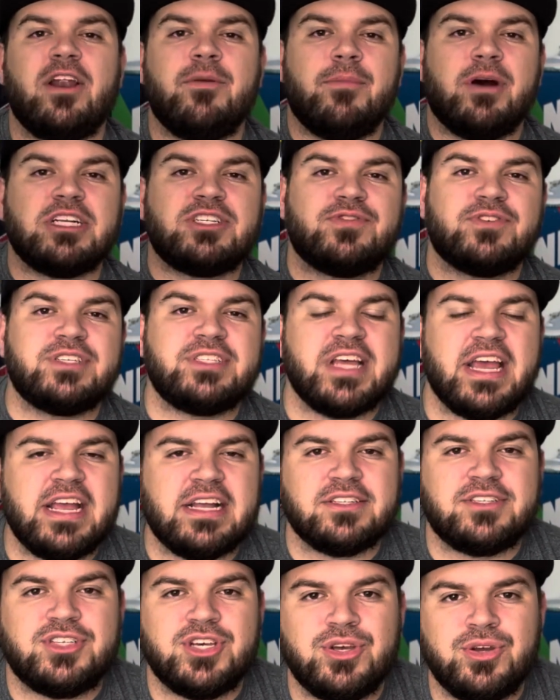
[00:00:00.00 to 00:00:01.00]
much for
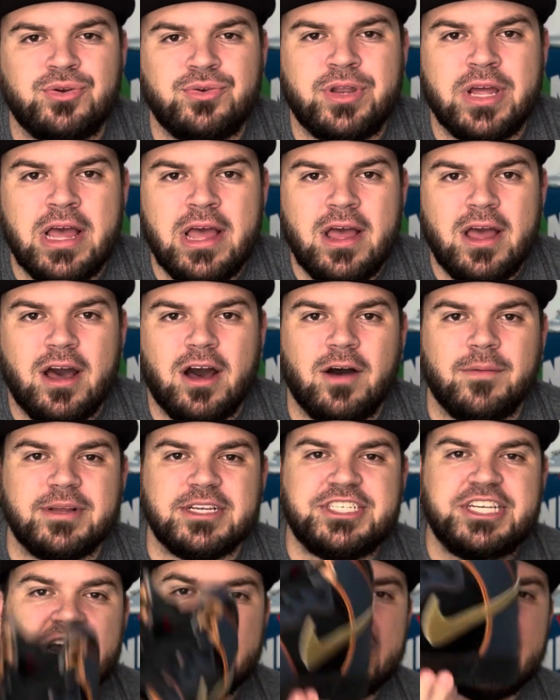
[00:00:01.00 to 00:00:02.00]
staying tuned and
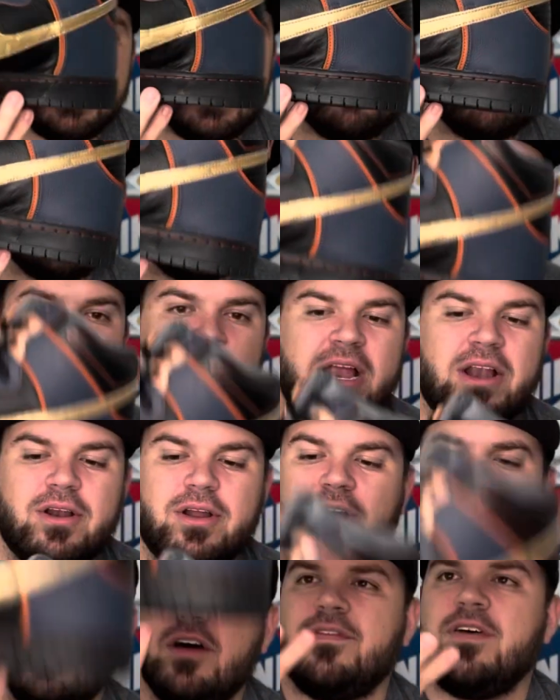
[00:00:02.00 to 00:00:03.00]
checking out this pair
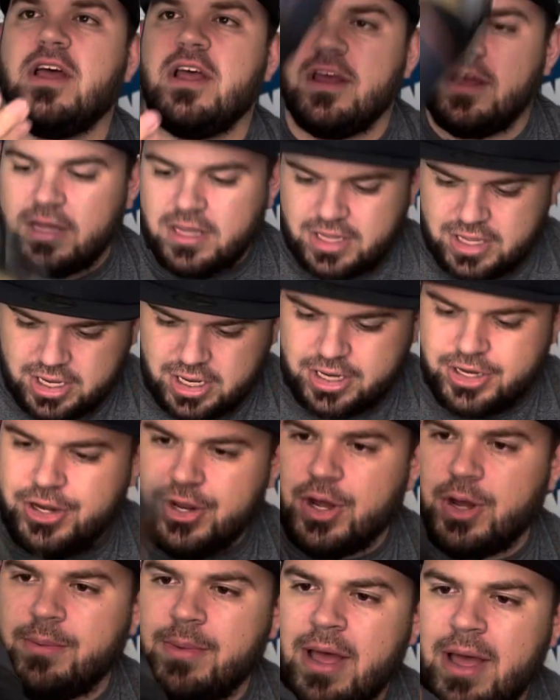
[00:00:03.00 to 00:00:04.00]
of
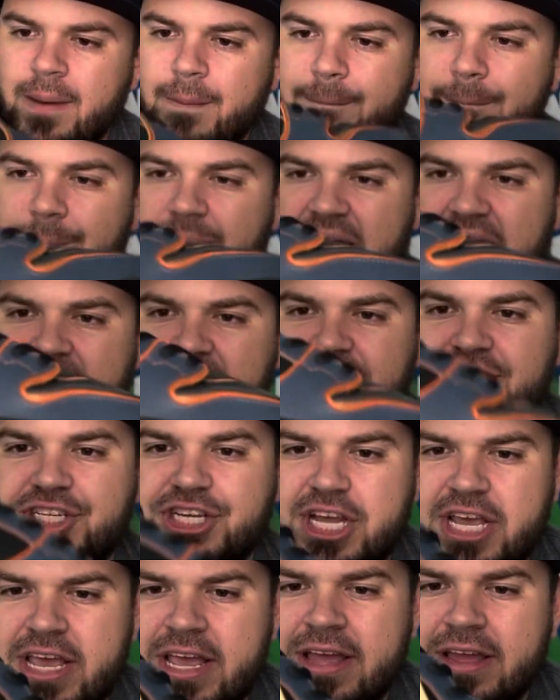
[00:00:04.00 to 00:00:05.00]
Gundam
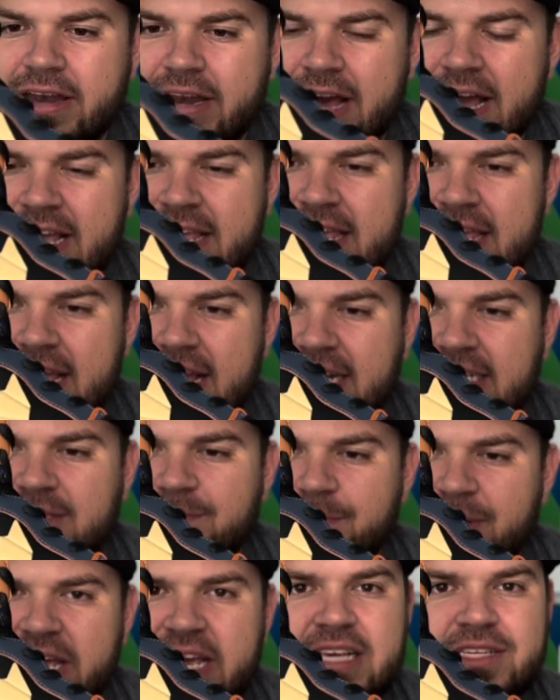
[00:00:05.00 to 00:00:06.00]
Banshee Nike
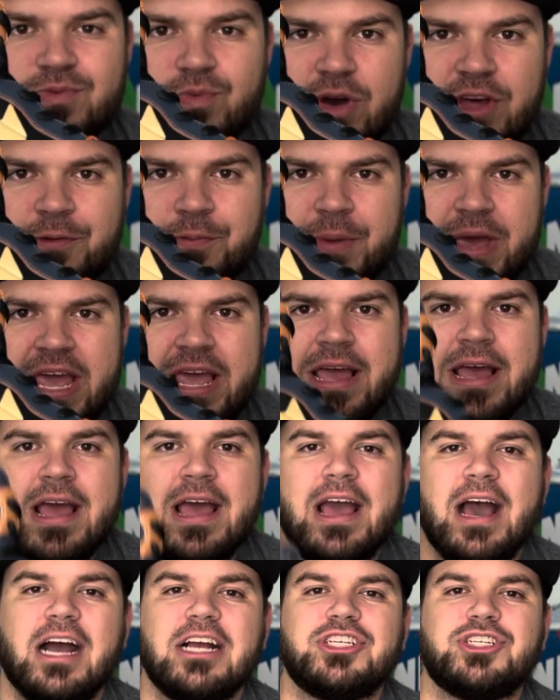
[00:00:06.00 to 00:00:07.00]
SBs with me.
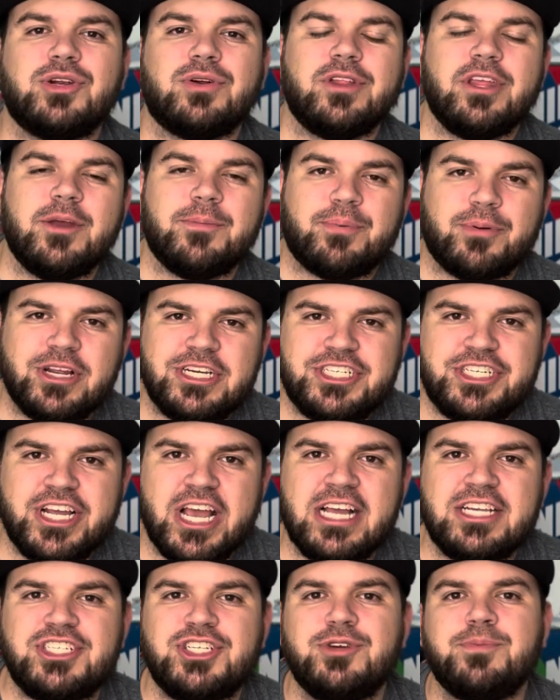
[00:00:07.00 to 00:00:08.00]
I surely
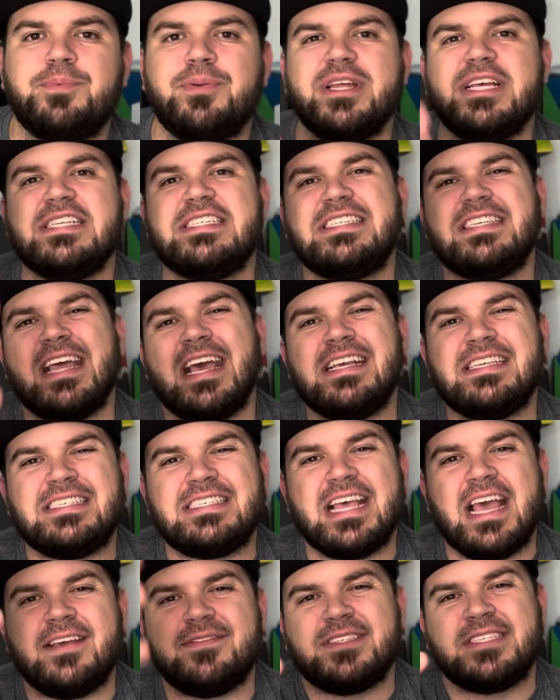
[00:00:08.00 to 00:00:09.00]
appreciate you. Please stay
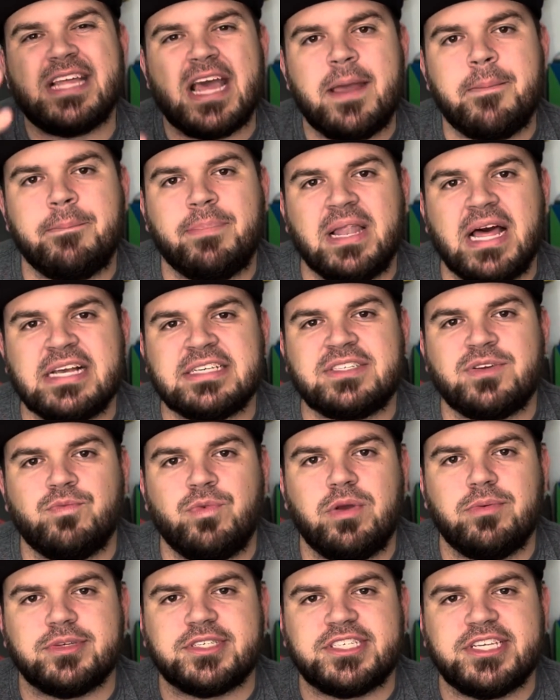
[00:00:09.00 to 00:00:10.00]
safe, stay blessed, and
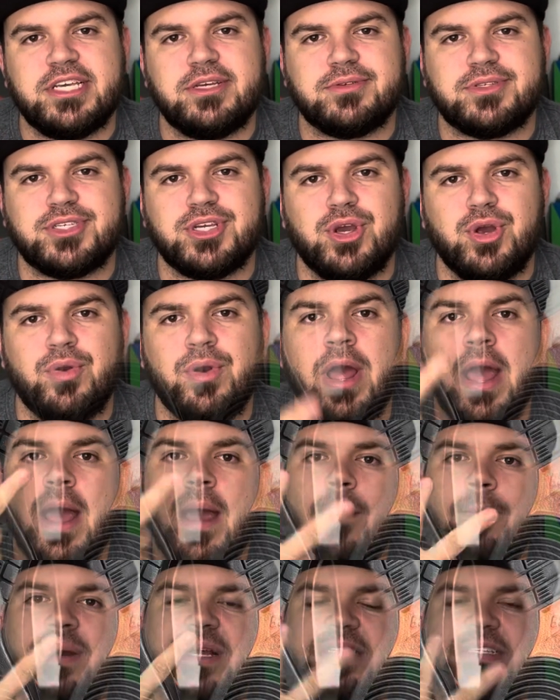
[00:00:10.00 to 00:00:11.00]
we will see you soon.
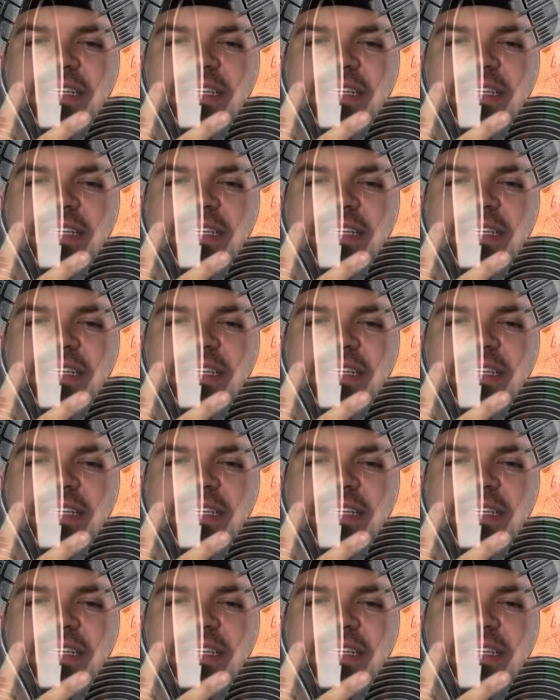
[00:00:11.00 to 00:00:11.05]
Peace